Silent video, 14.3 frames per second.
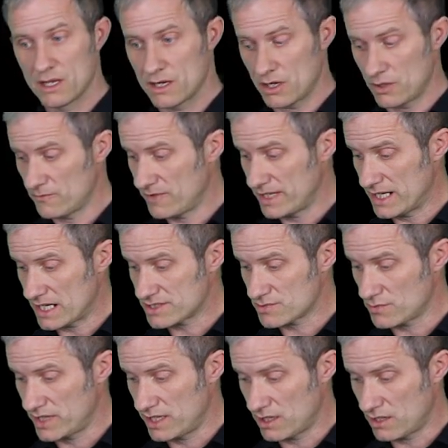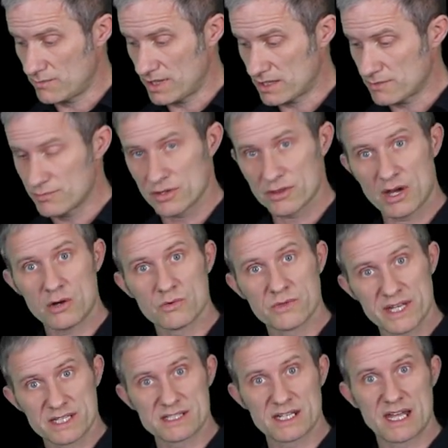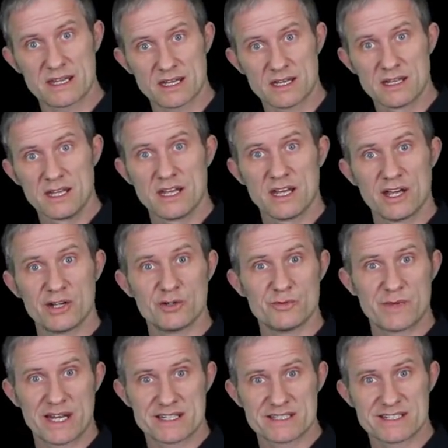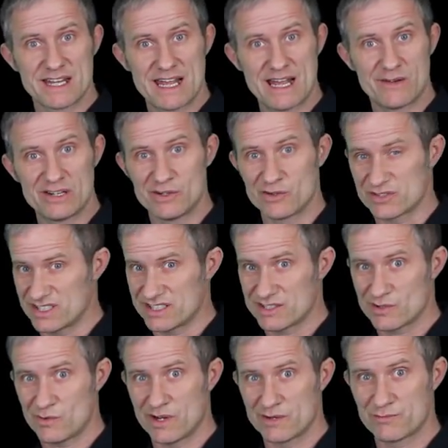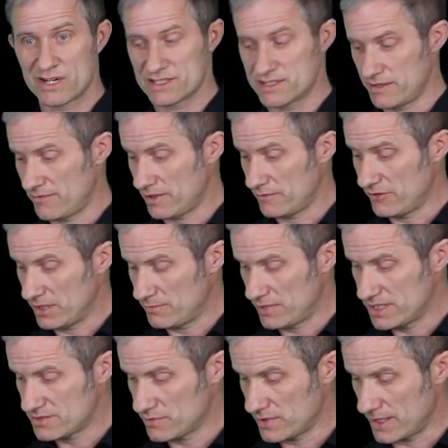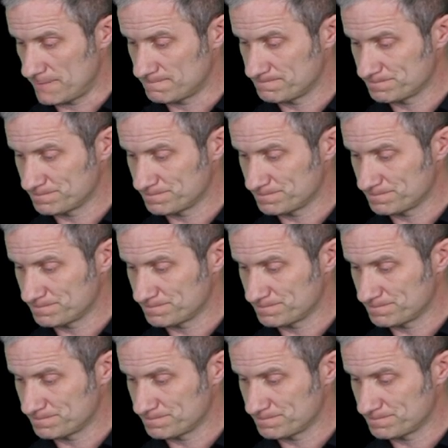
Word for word: And hopefully next week I'll be able to put the whole thing together and you'll be able to see how it looks. And it's quite impressive, I'm really pleased with it.